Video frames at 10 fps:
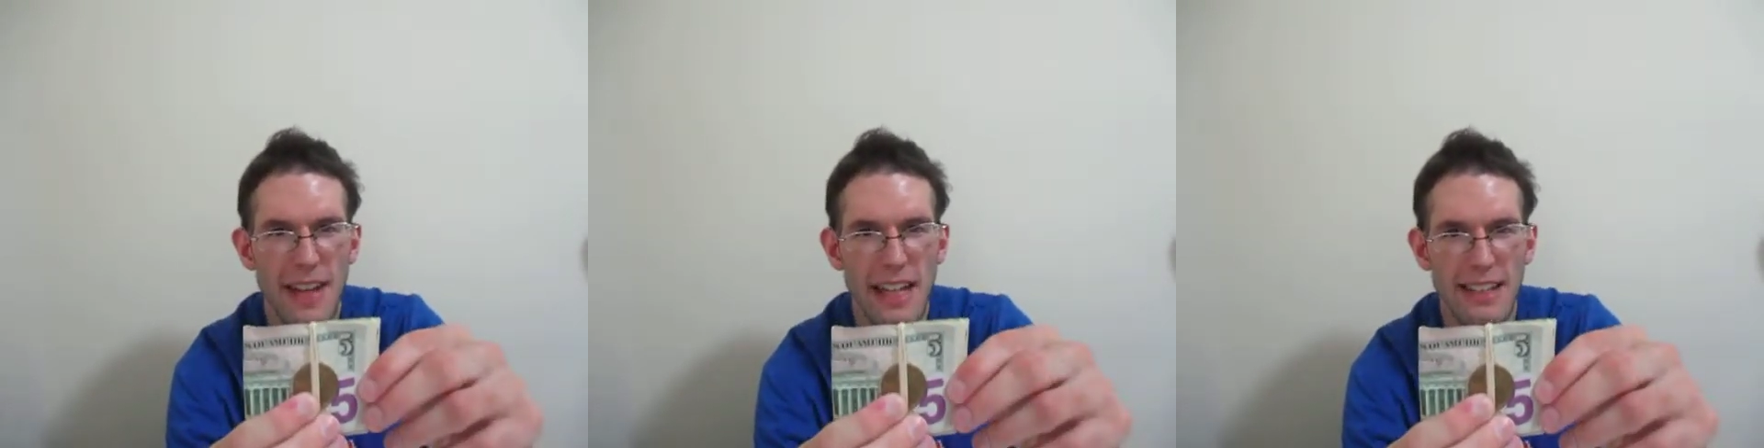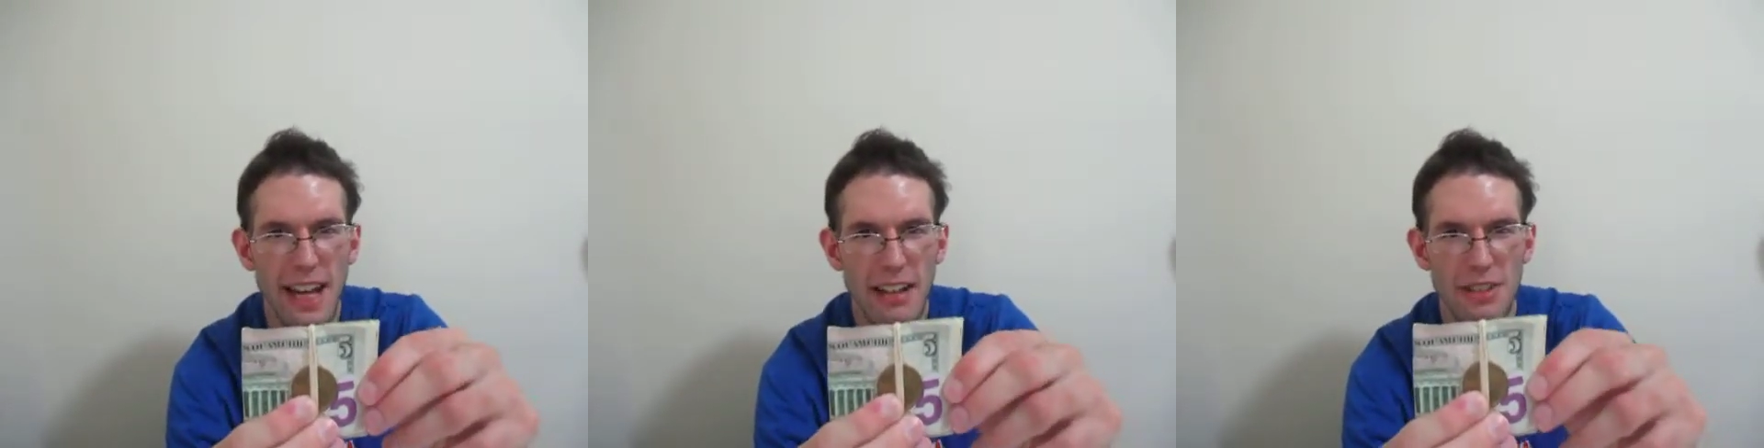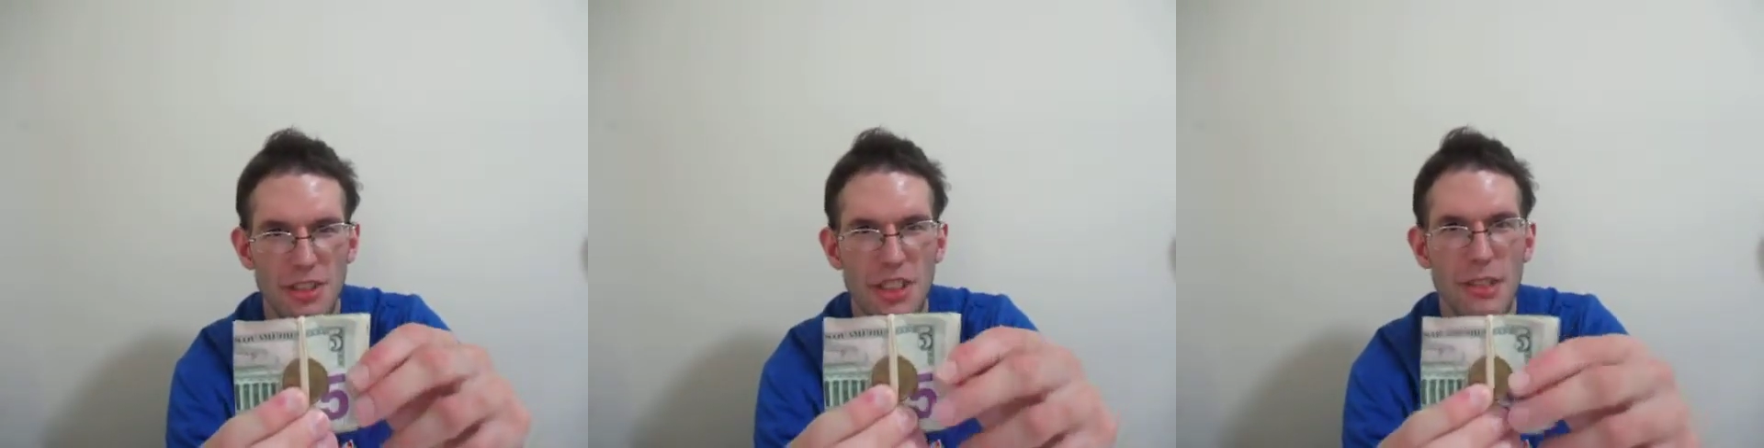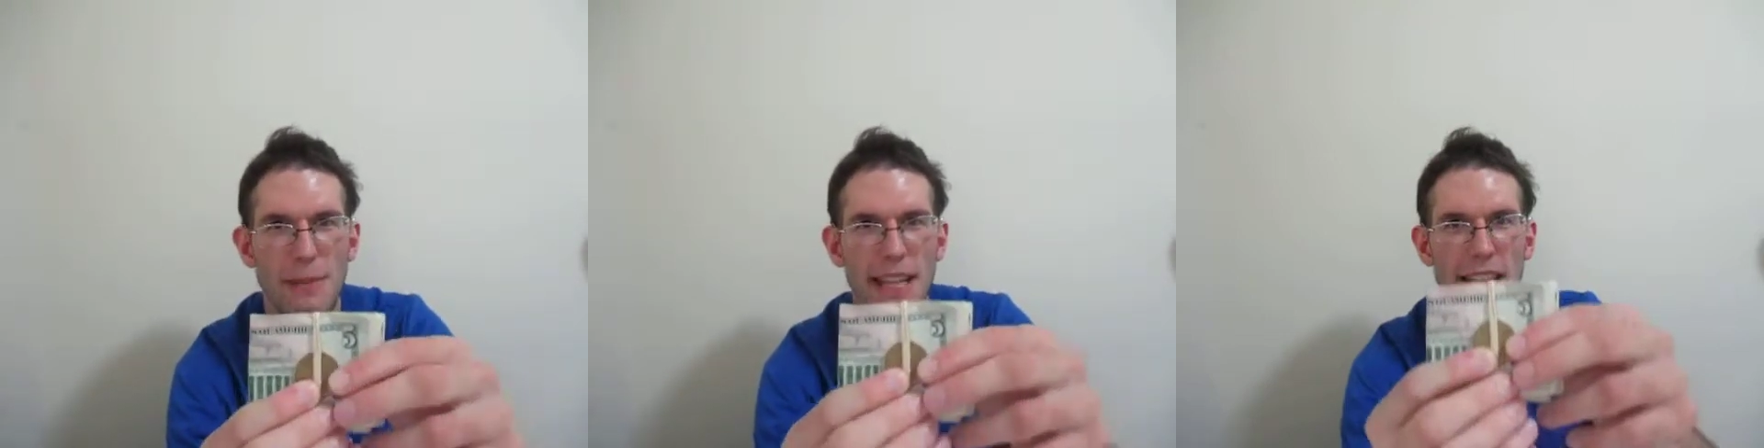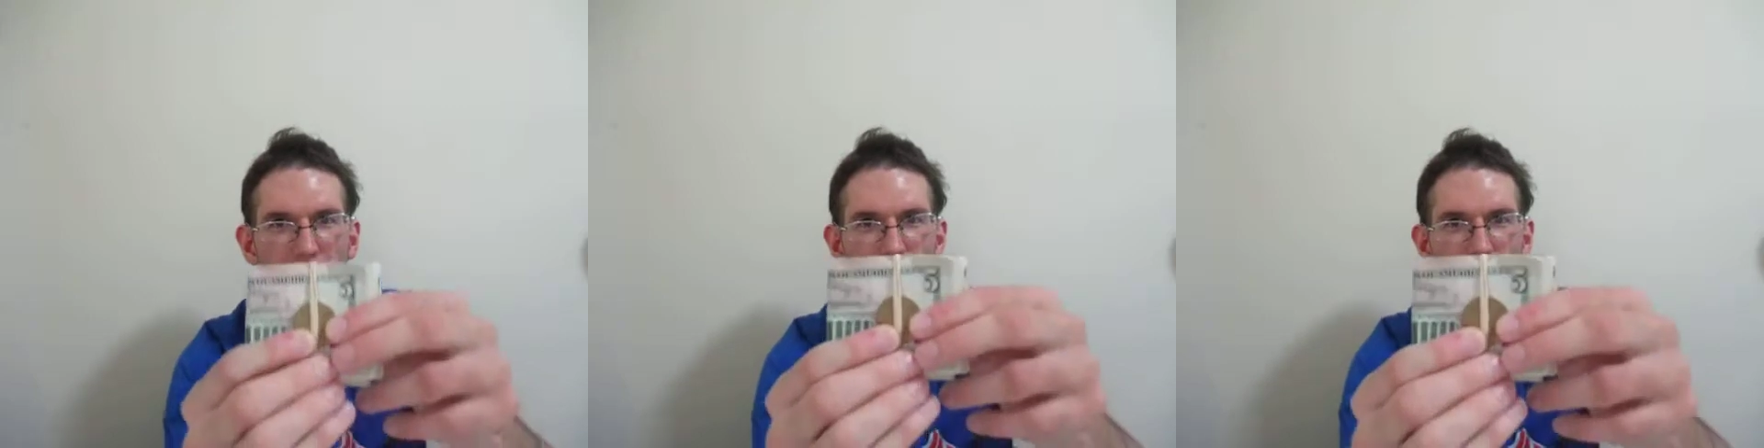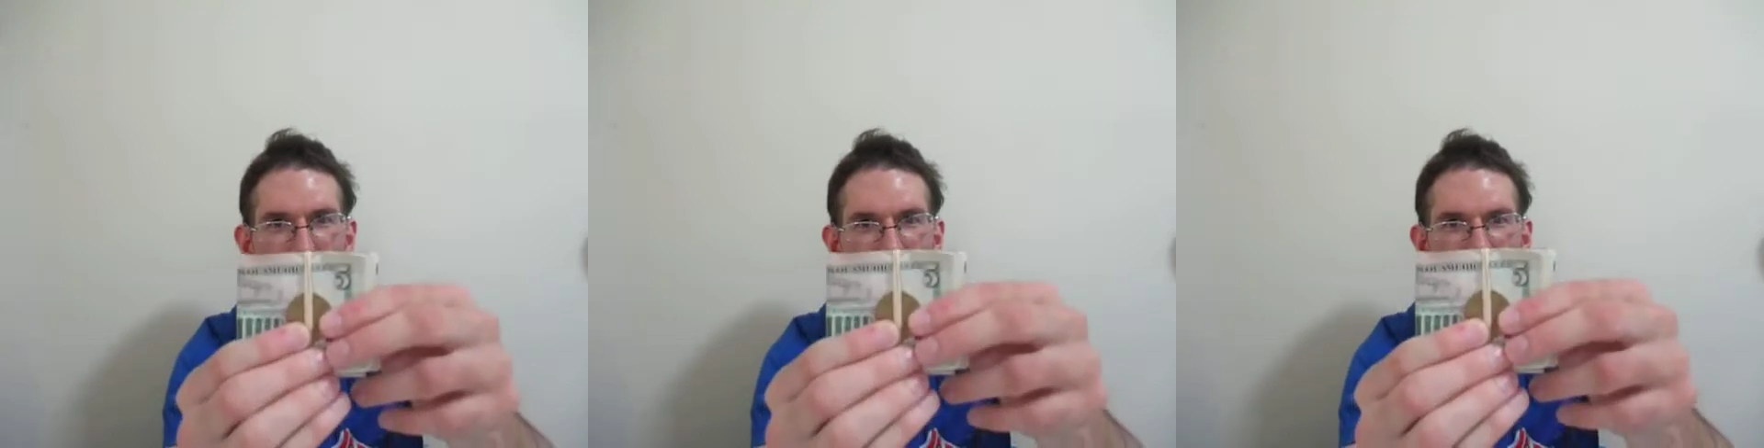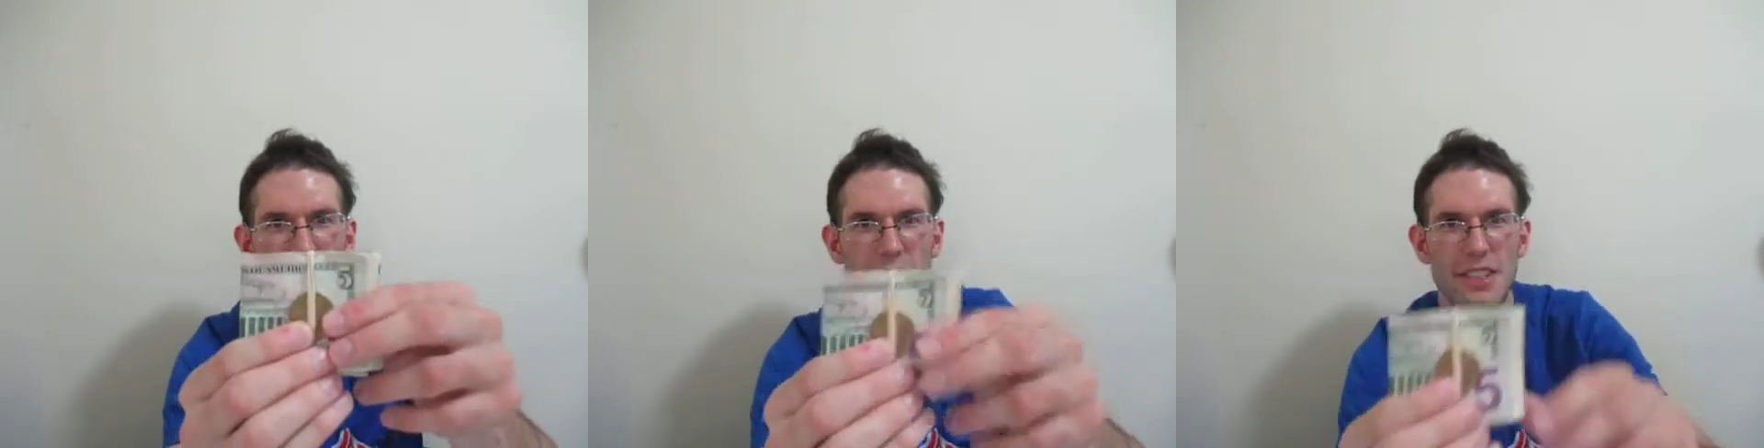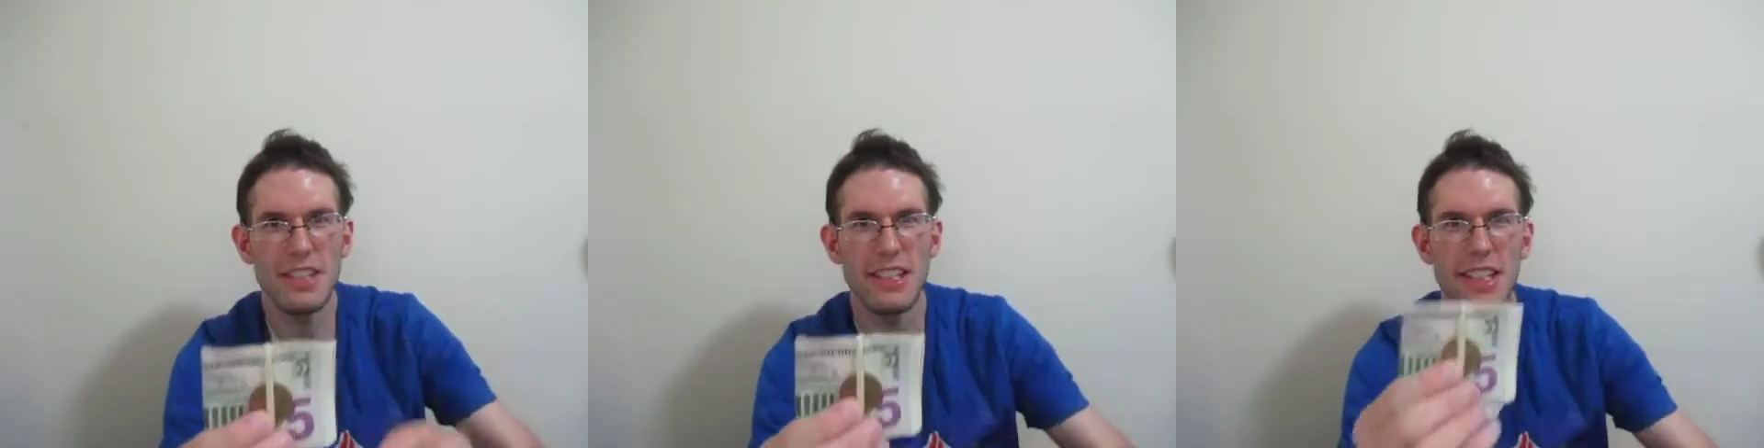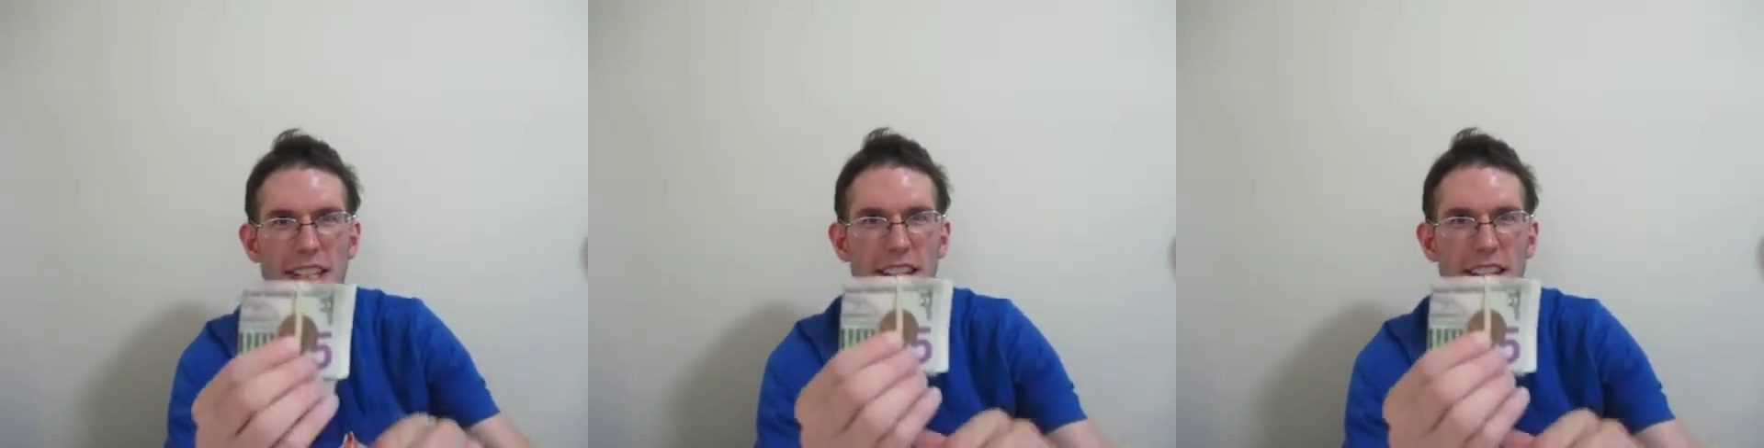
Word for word: of $8 here, make that 5,000.